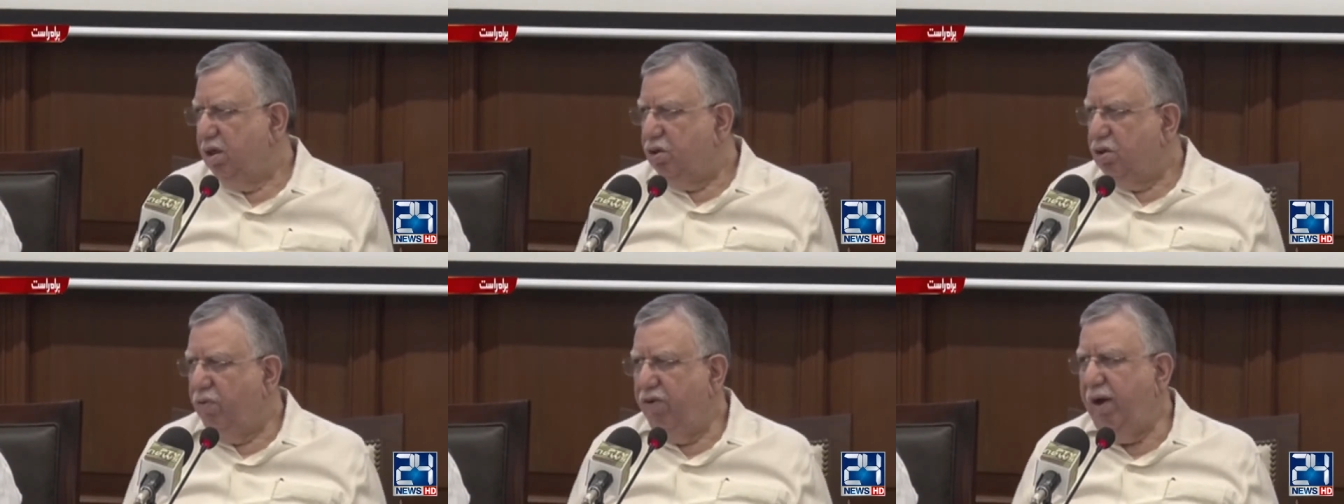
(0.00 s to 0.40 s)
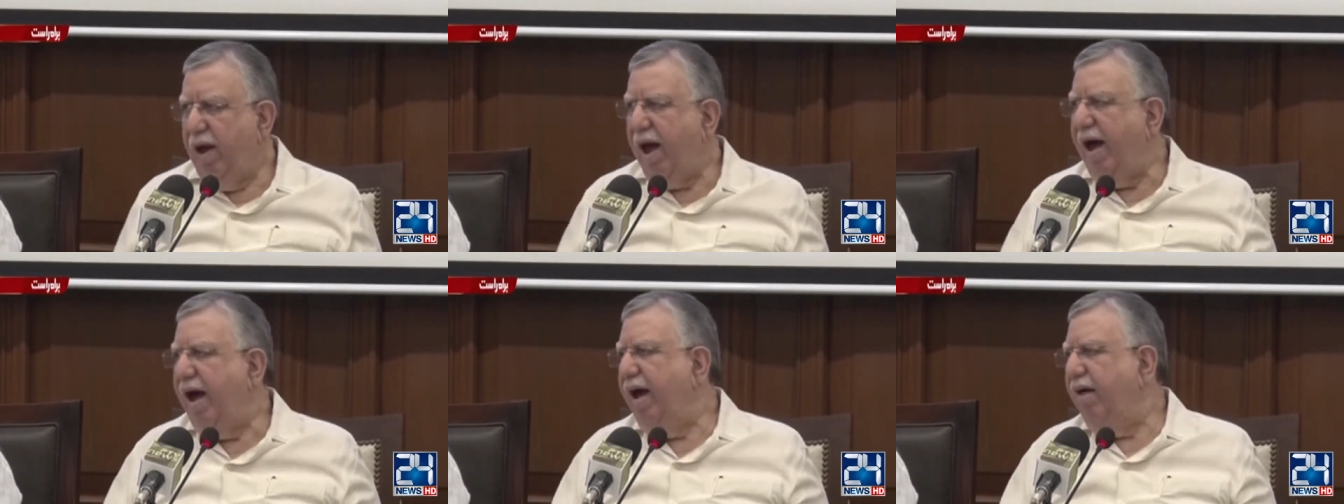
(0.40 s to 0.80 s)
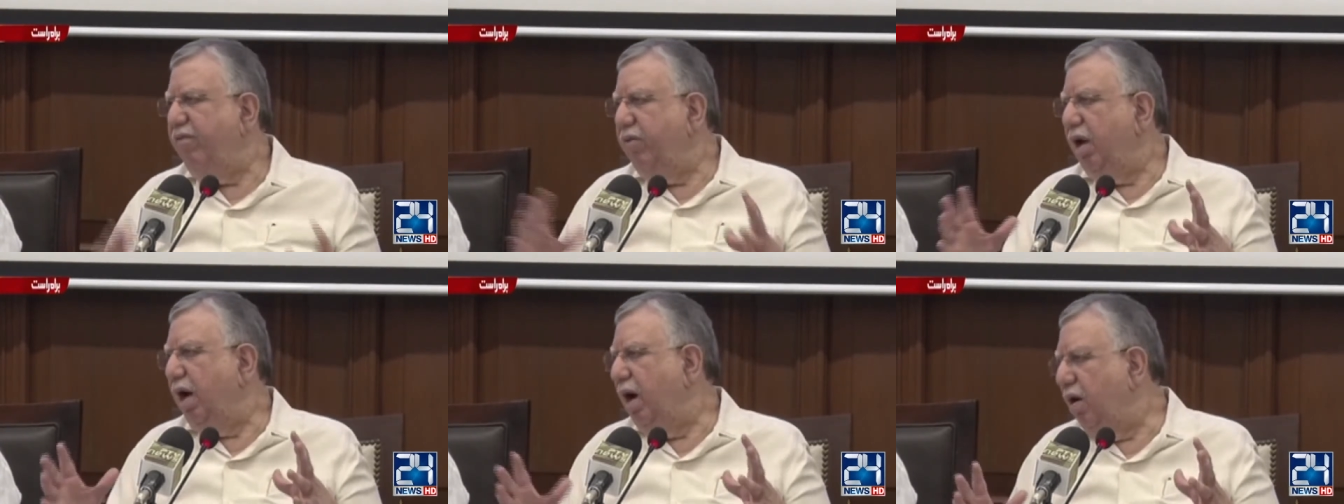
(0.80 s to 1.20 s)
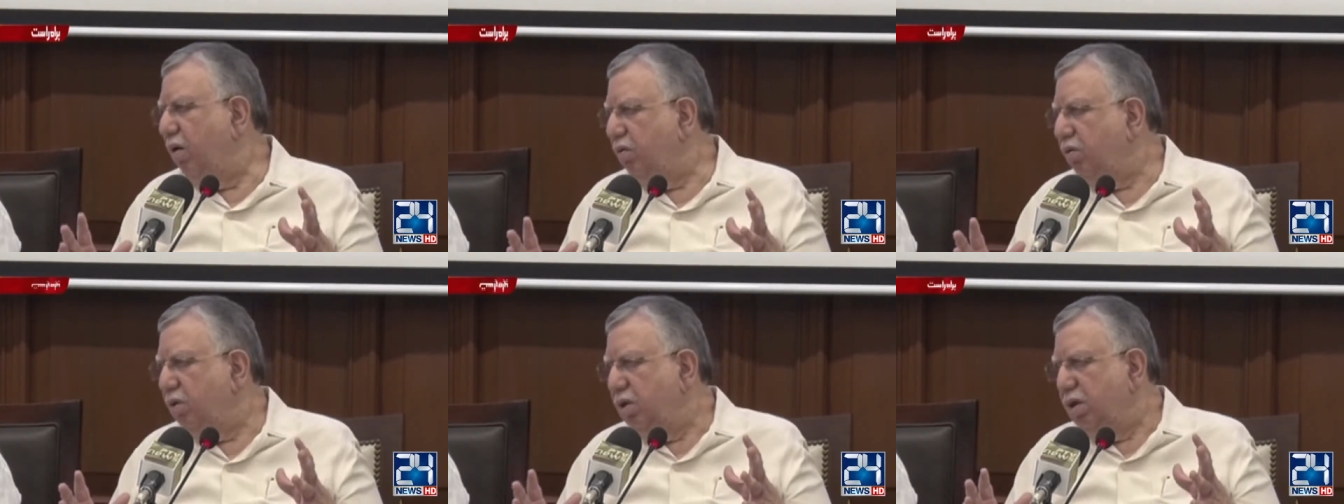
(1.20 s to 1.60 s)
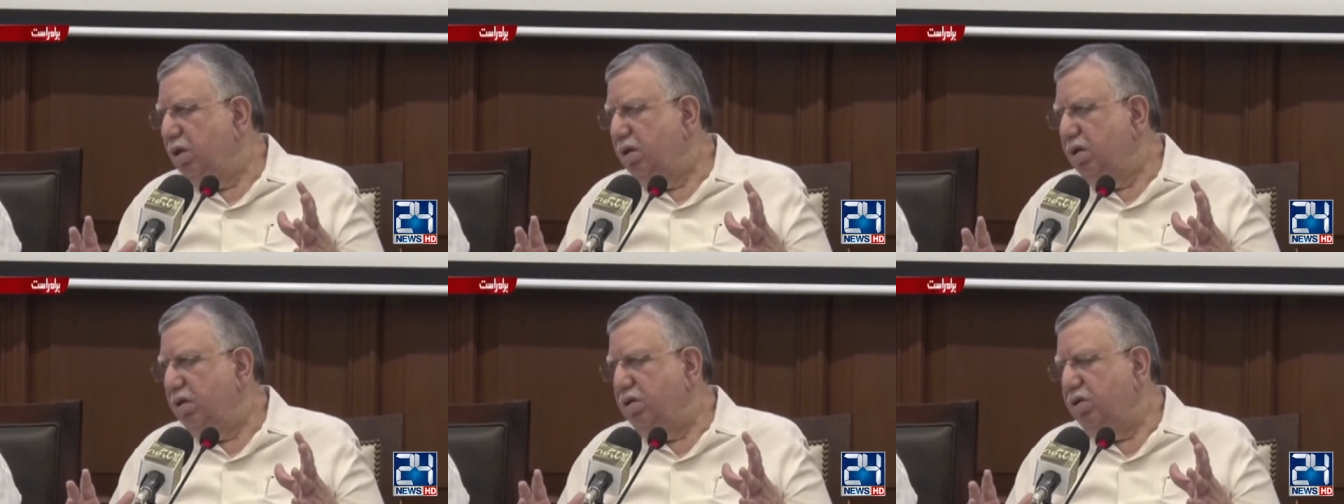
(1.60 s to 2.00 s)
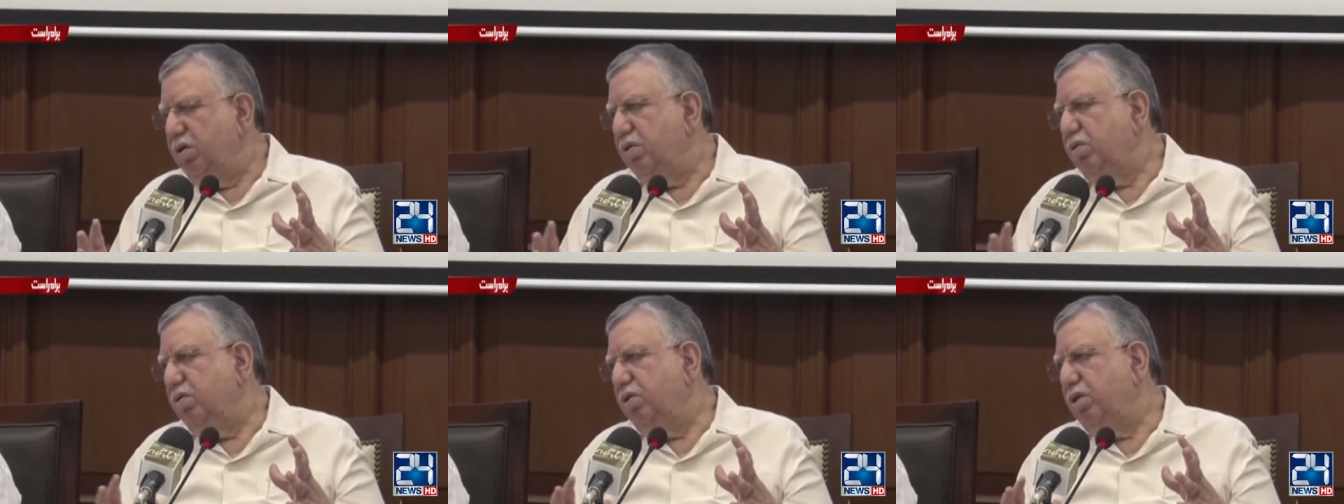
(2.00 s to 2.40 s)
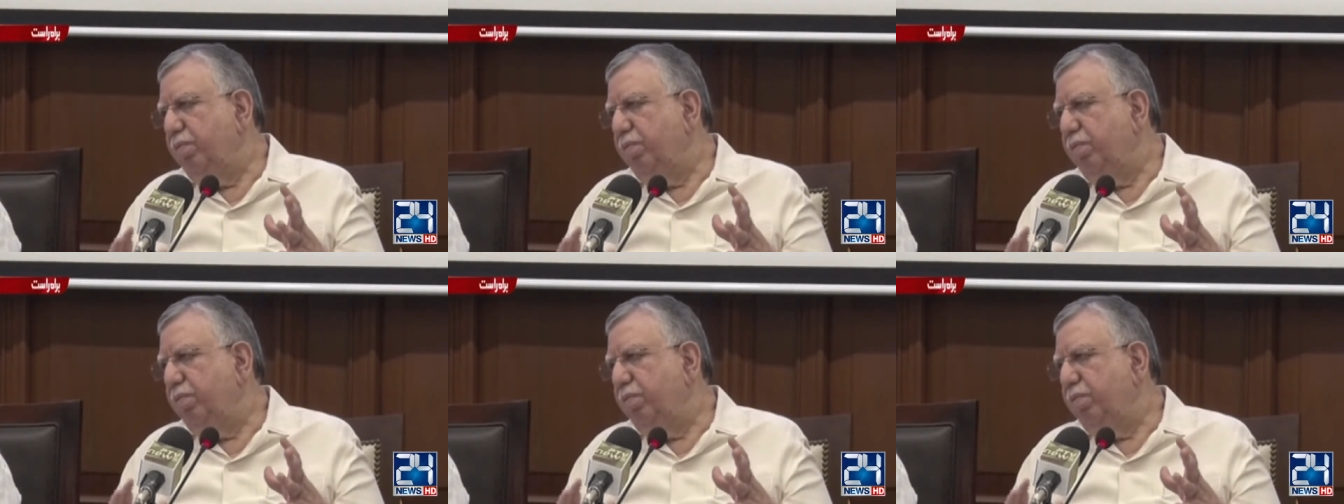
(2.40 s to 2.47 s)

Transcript: So we have now, uh, you know,